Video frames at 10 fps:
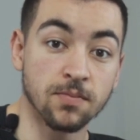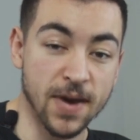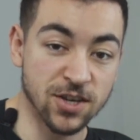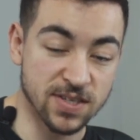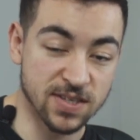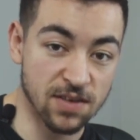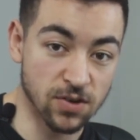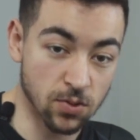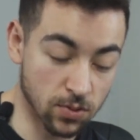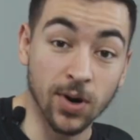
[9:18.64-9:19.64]
major
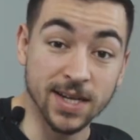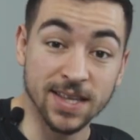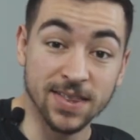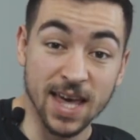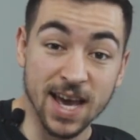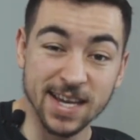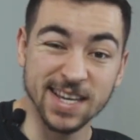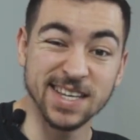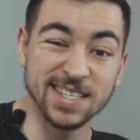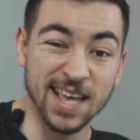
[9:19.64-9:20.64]
7 chord. What I did there
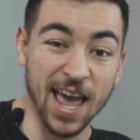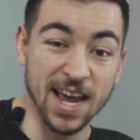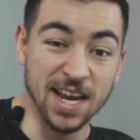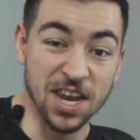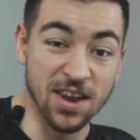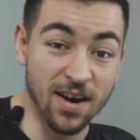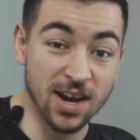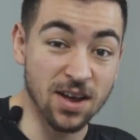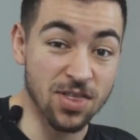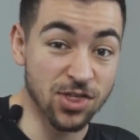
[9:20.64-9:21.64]
is a
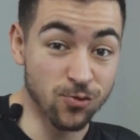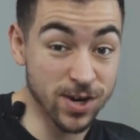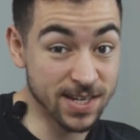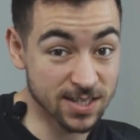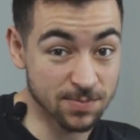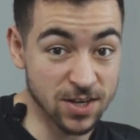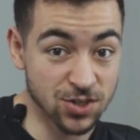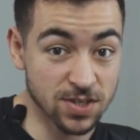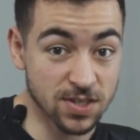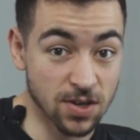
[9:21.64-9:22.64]
9-3
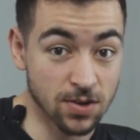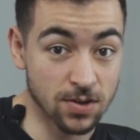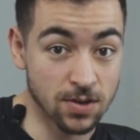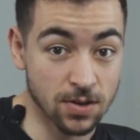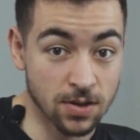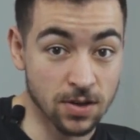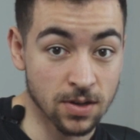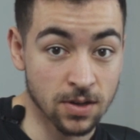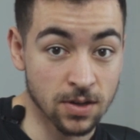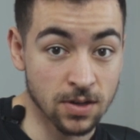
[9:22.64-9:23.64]
suspension, so
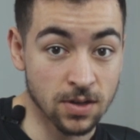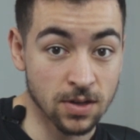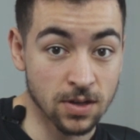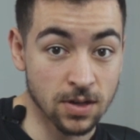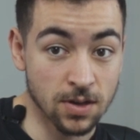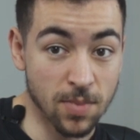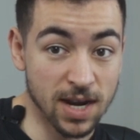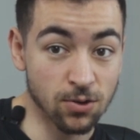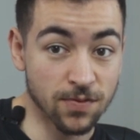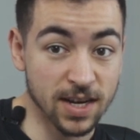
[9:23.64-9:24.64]
my
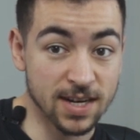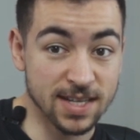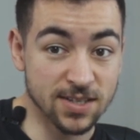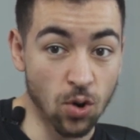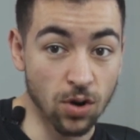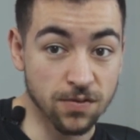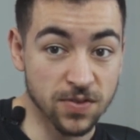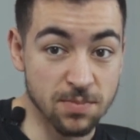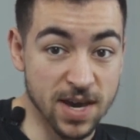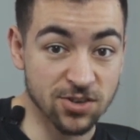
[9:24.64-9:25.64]
little finger is
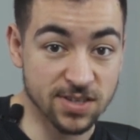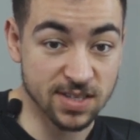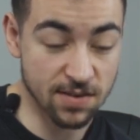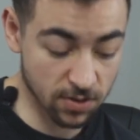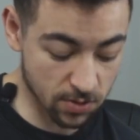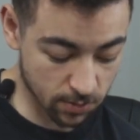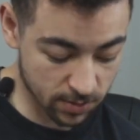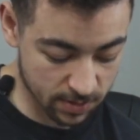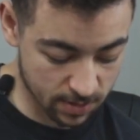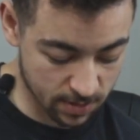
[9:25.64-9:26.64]
off the major 7
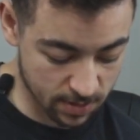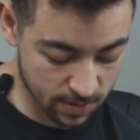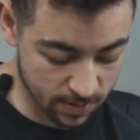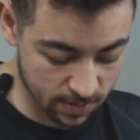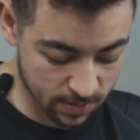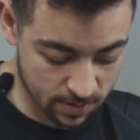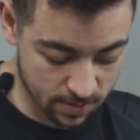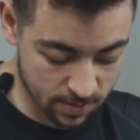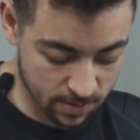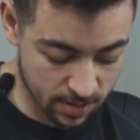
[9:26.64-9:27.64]
chord.
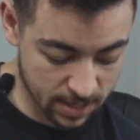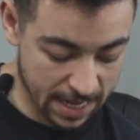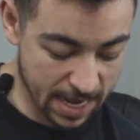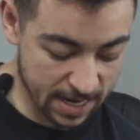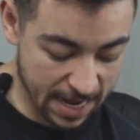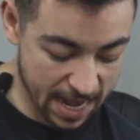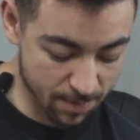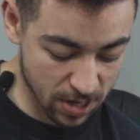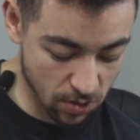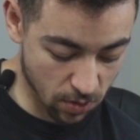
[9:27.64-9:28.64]
And I
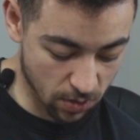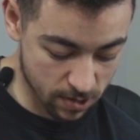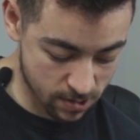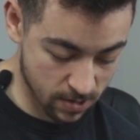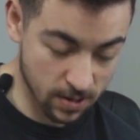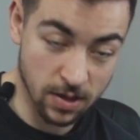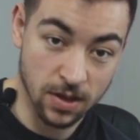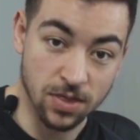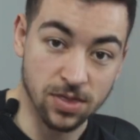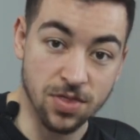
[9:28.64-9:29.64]
hammered on
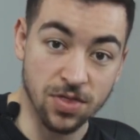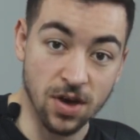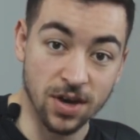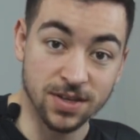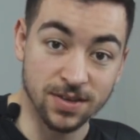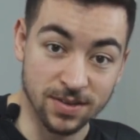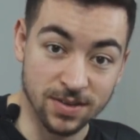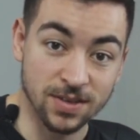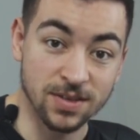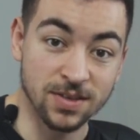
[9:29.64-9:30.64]
the third.
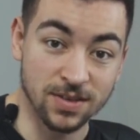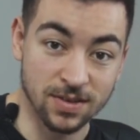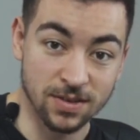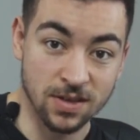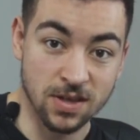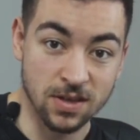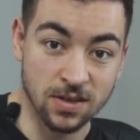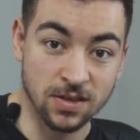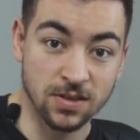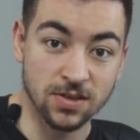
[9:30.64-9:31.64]

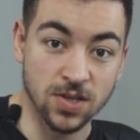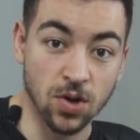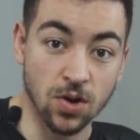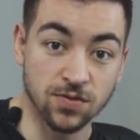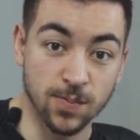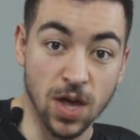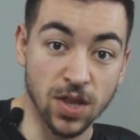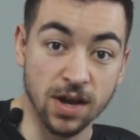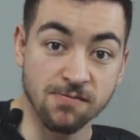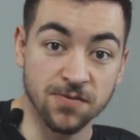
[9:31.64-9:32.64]
So it goes from our
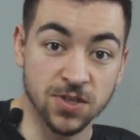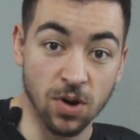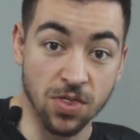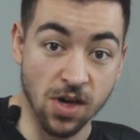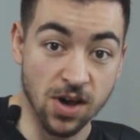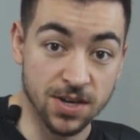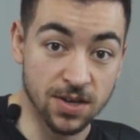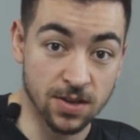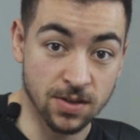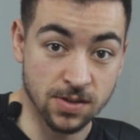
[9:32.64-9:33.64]
ninth to our
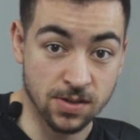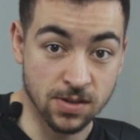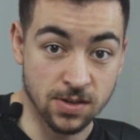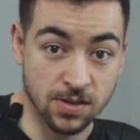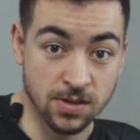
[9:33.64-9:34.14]
third